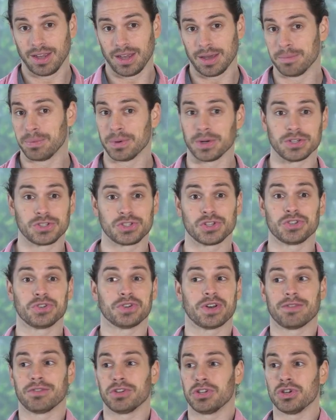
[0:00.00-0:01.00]
And pretty soon
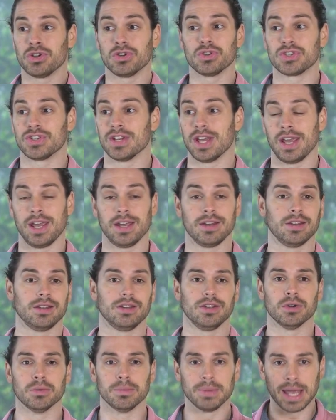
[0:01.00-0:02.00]
you'll have a huge need
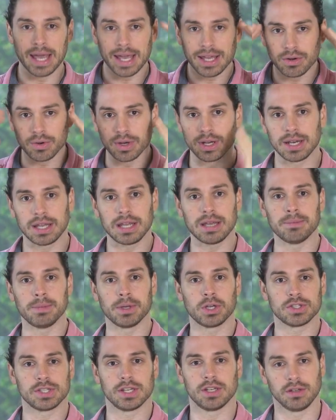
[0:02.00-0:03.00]
and you'll be angry at him
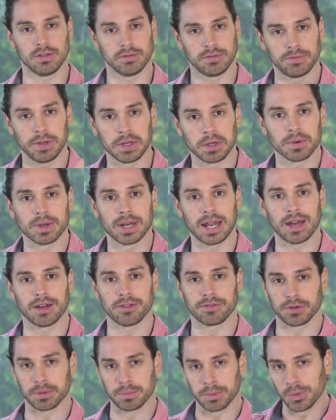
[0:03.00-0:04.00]
because he didn't figure it
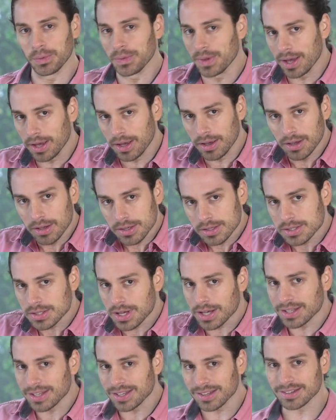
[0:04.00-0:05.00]
out from all the
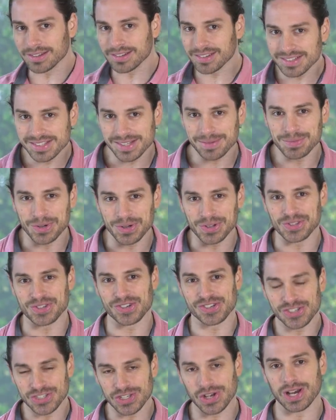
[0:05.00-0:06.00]
psychic
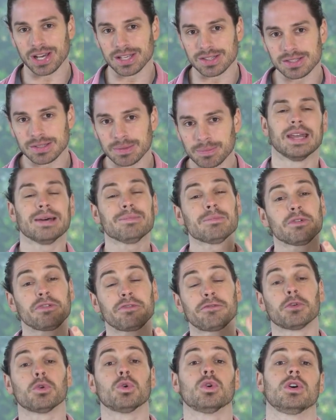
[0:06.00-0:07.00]
subconscious signs. Number
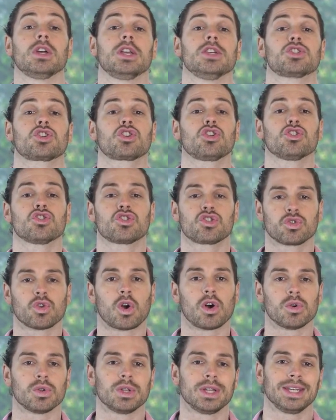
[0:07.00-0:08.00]
4 is
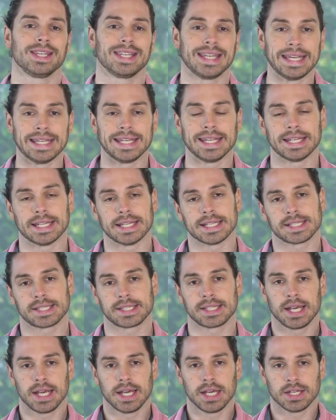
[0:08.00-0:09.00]
controlling
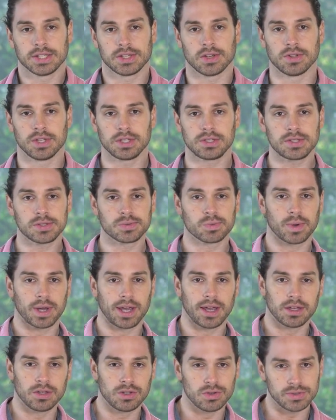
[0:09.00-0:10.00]
neediness. So this is
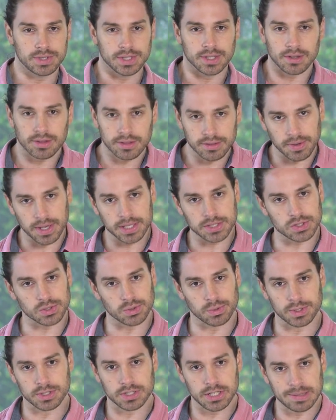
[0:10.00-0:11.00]
where, using threats
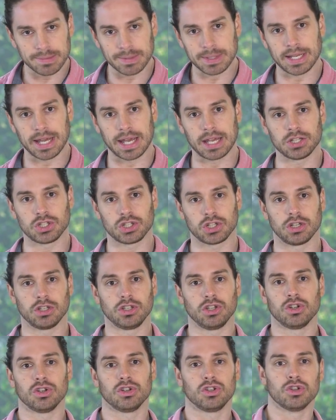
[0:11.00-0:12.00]
or
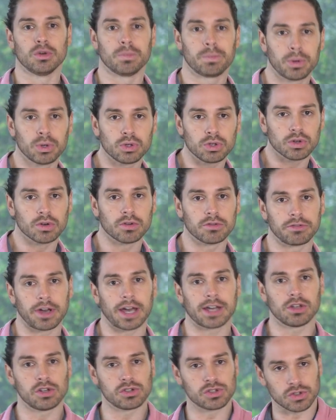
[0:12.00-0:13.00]
intimidation, you put your
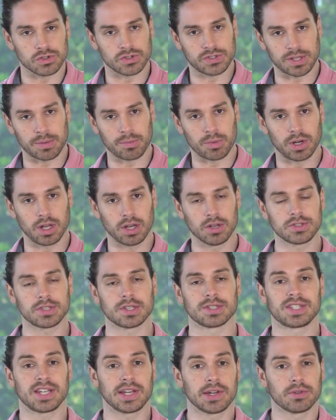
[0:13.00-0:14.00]
values on someone else
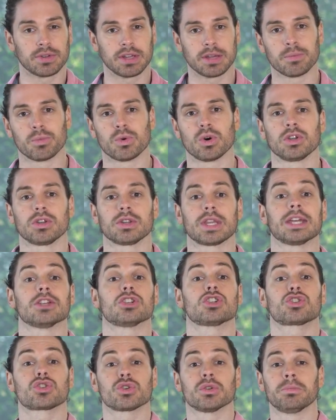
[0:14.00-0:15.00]
and tell them what they
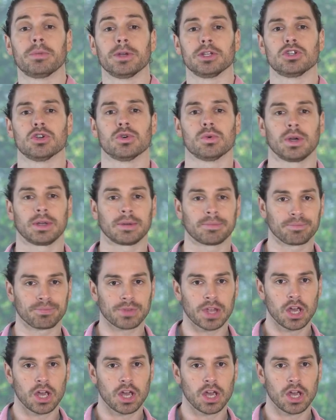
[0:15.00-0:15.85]
should be doing.